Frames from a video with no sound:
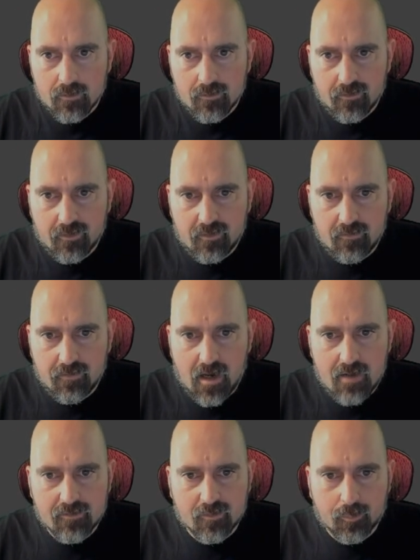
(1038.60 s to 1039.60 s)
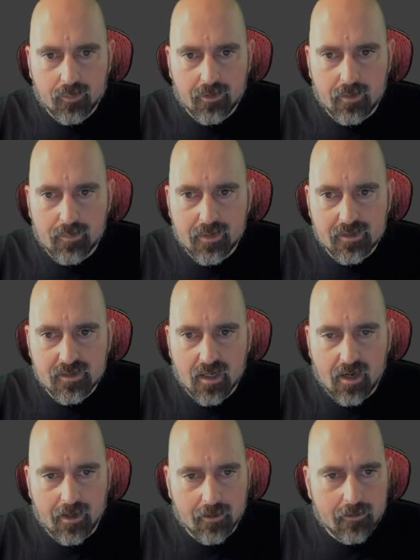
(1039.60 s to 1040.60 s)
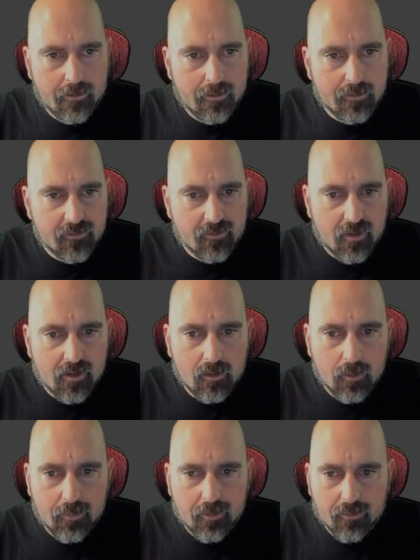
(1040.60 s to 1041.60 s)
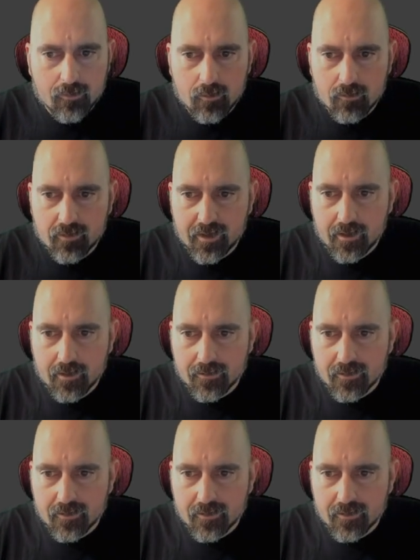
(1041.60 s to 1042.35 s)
65 is a pretty big tire. It's not clipping through over here, it